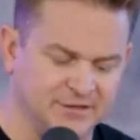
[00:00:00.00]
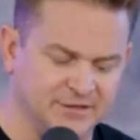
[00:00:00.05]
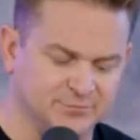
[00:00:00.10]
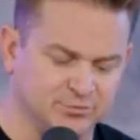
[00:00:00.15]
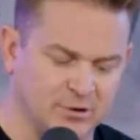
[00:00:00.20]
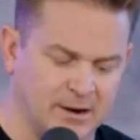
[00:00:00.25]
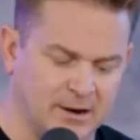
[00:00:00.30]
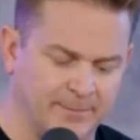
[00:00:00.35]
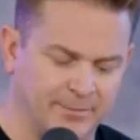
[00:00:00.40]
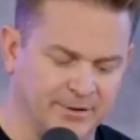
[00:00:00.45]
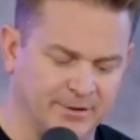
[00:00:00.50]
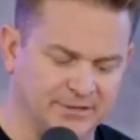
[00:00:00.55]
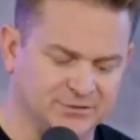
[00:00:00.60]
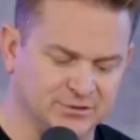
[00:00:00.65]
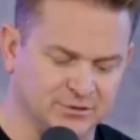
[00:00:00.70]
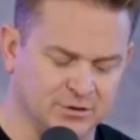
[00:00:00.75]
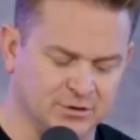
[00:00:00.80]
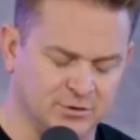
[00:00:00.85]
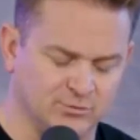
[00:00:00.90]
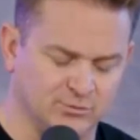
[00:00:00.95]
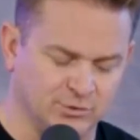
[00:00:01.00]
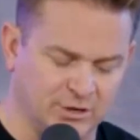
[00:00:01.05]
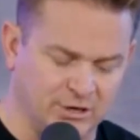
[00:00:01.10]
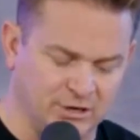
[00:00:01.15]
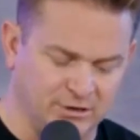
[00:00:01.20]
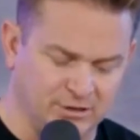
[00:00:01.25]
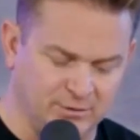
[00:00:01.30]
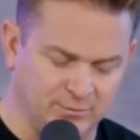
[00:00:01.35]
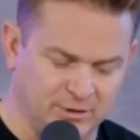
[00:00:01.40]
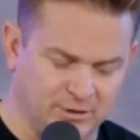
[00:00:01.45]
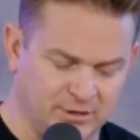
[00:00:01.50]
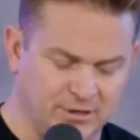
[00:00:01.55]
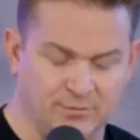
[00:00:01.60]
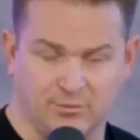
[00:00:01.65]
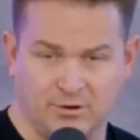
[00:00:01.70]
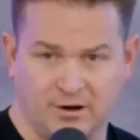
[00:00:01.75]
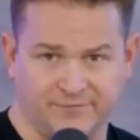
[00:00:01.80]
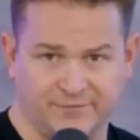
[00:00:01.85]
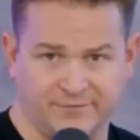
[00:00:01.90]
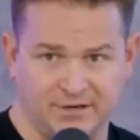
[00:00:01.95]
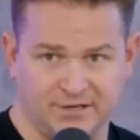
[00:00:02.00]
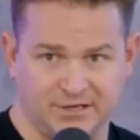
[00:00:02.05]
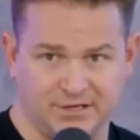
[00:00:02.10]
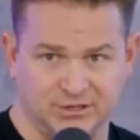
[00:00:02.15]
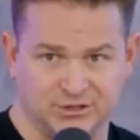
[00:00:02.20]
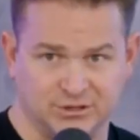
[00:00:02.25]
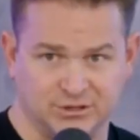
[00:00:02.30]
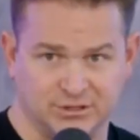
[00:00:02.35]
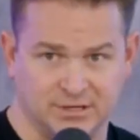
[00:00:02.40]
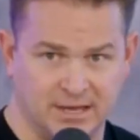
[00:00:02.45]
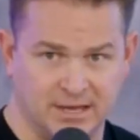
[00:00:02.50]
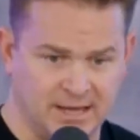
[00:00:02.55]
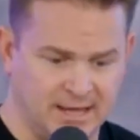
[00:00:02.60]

properties are in really, really rough condition.